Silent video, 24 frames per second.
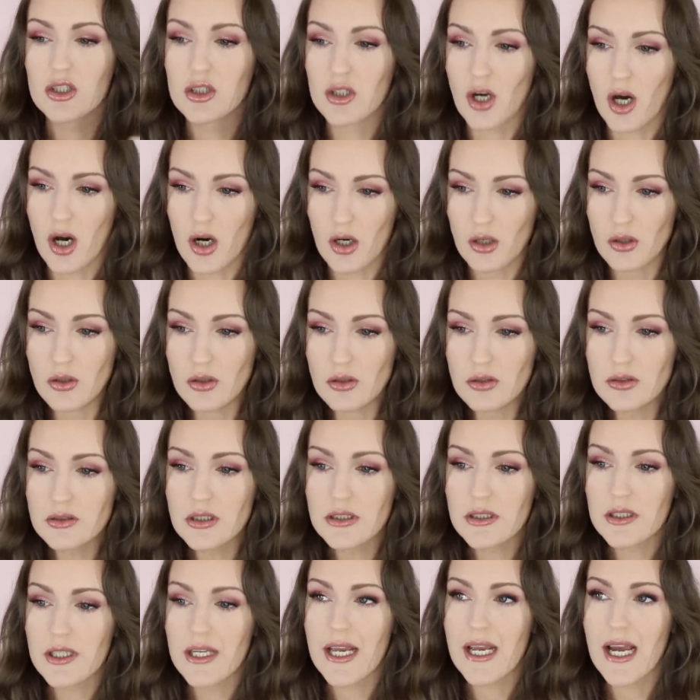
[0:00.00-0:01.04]

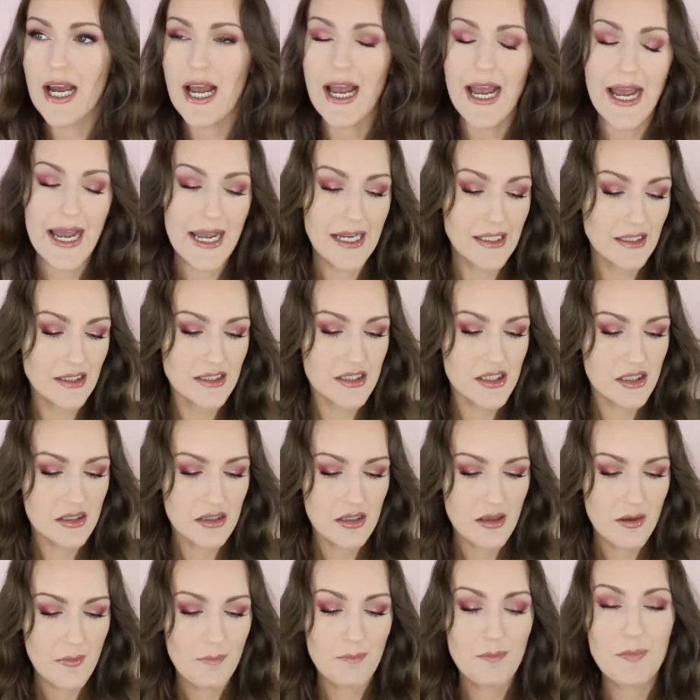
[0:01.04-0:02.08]
gold and
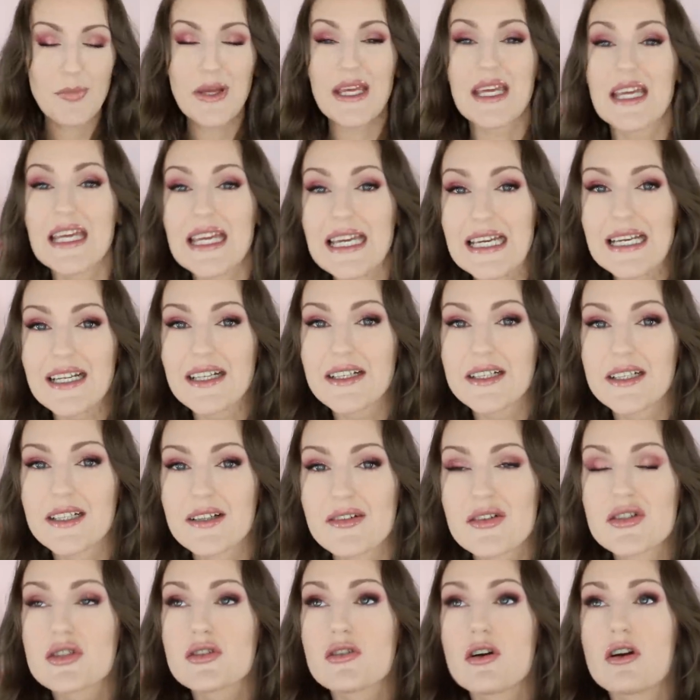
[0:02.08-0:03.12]
pink.
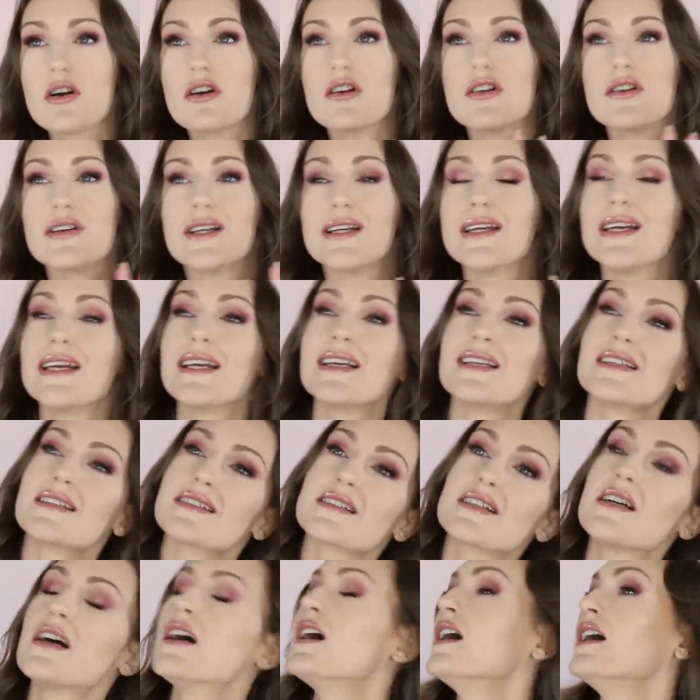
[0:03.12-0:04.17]
So
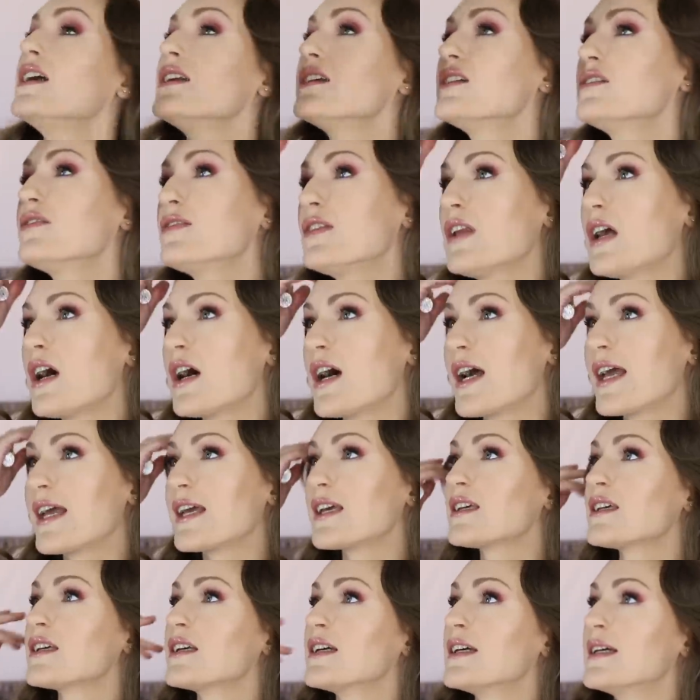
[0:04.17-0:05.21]
it's kind of
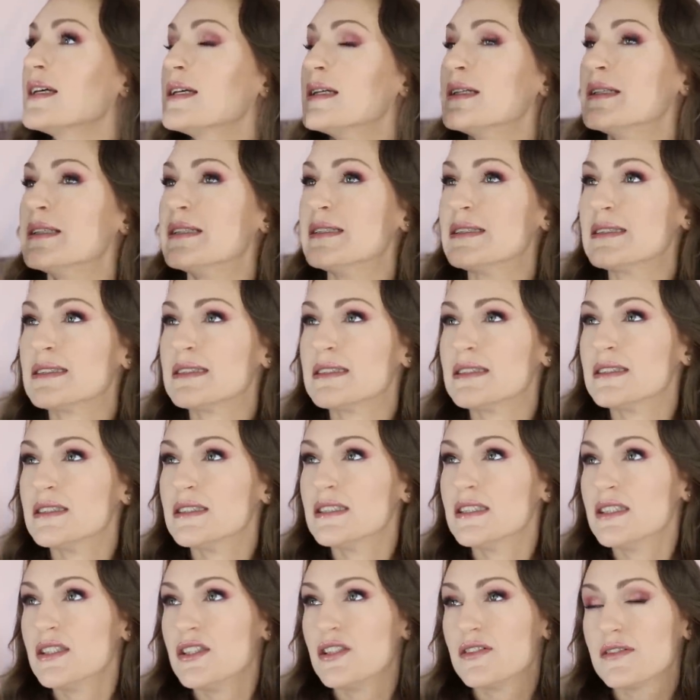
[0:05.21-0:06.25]
like
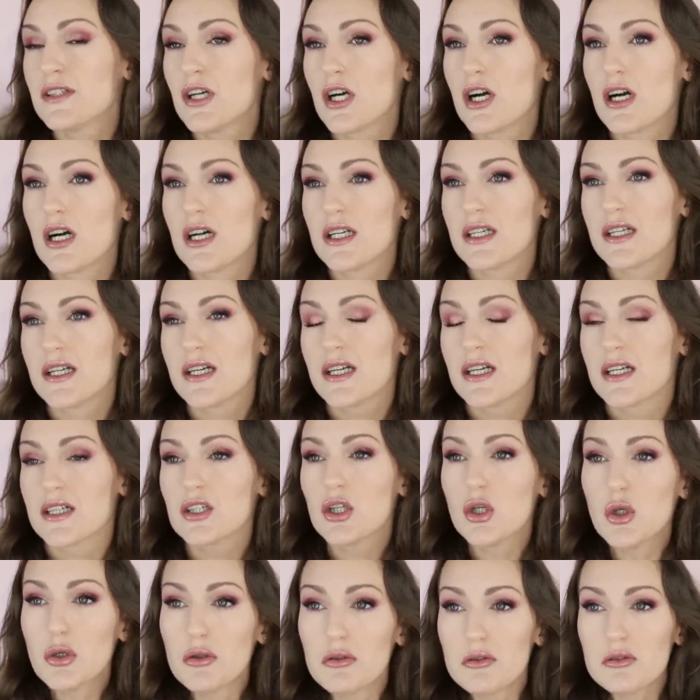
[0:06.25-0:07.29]
you've got
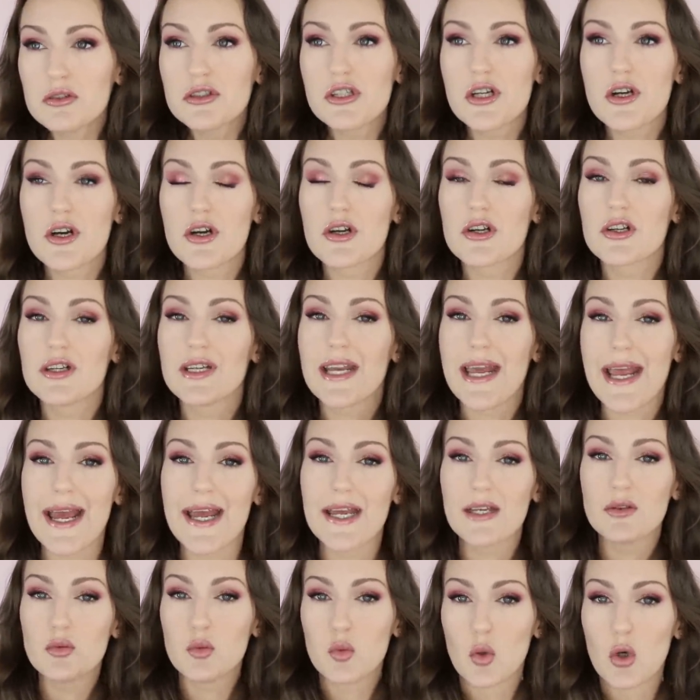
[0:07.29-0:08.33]
cool tone
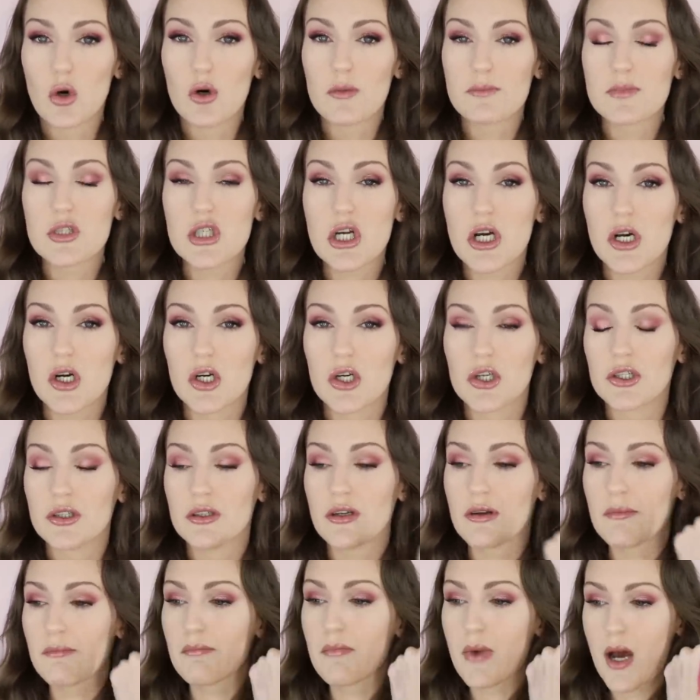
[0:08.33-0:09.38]
and warm
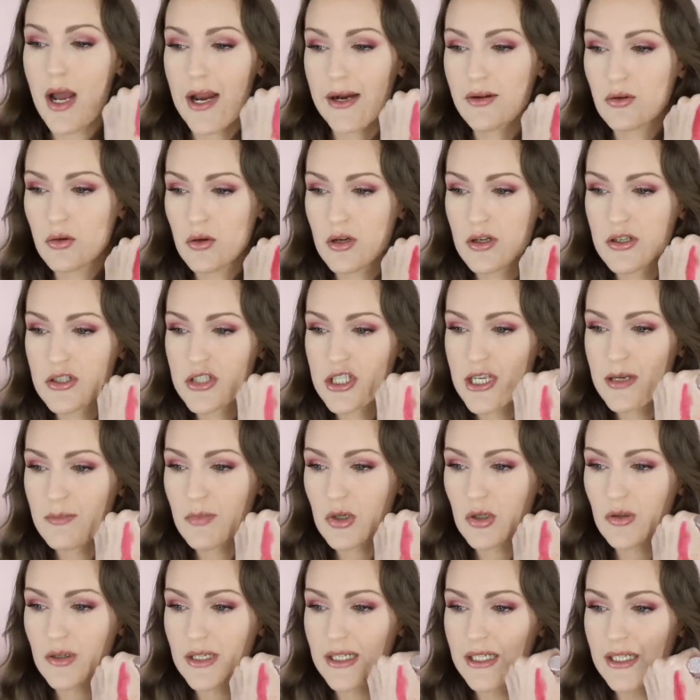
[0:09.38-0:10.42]
tone micro
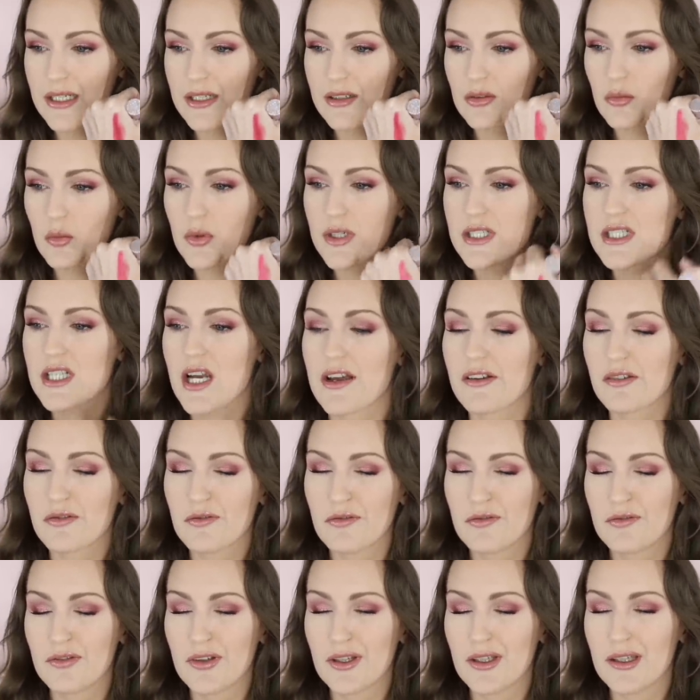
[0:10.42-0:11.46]
shimmer in it, which I
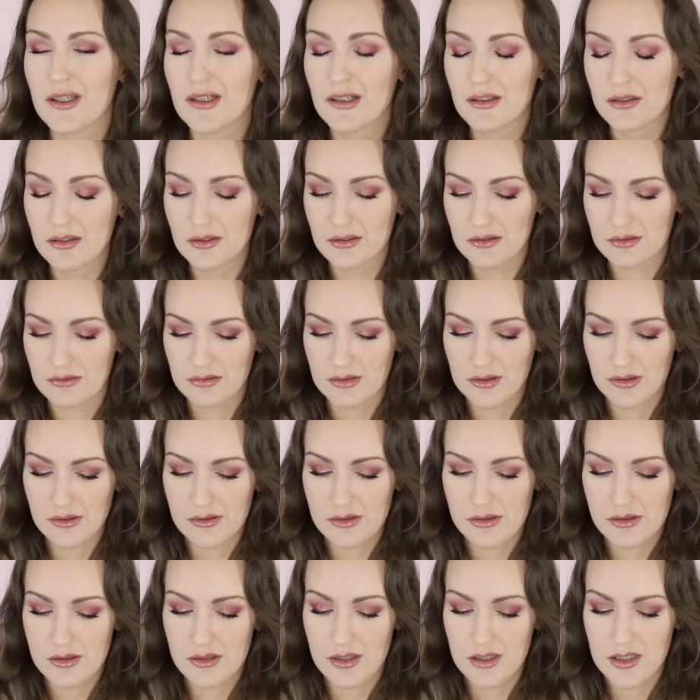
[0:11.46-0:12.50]
feel
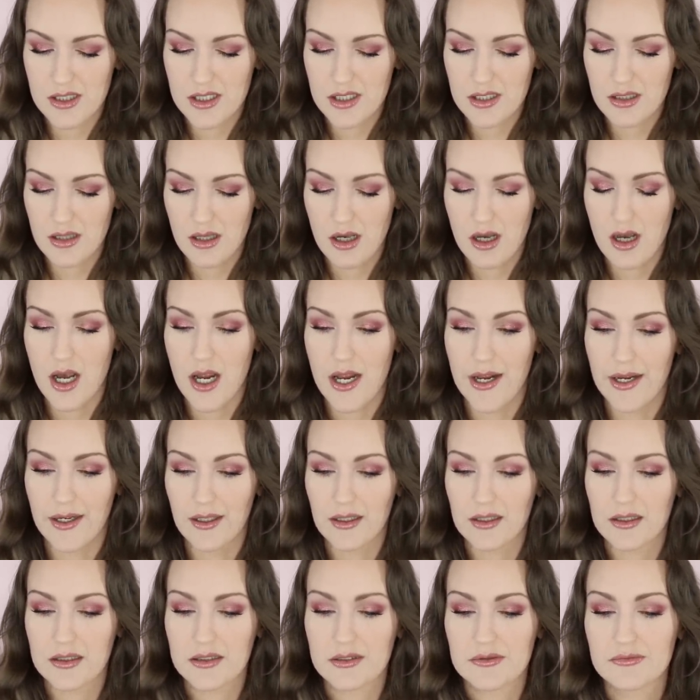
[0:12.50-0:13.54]
is just
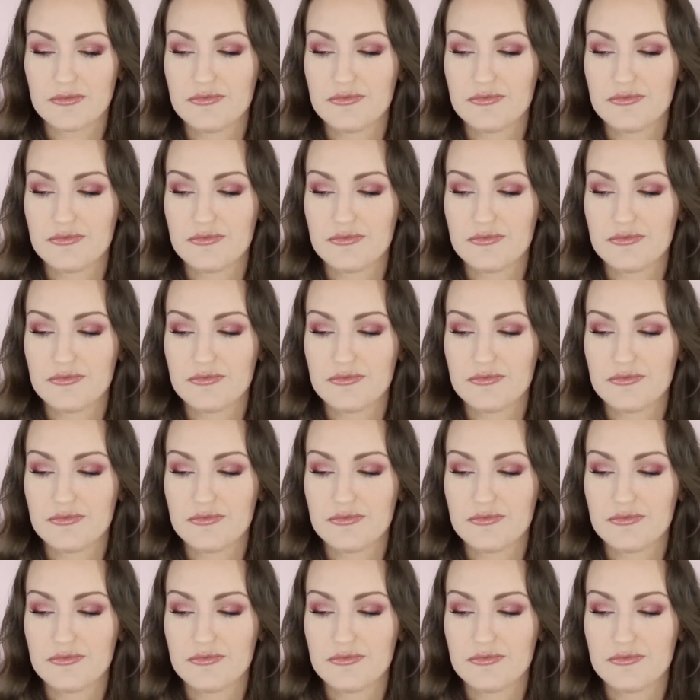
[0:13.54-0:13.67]
like,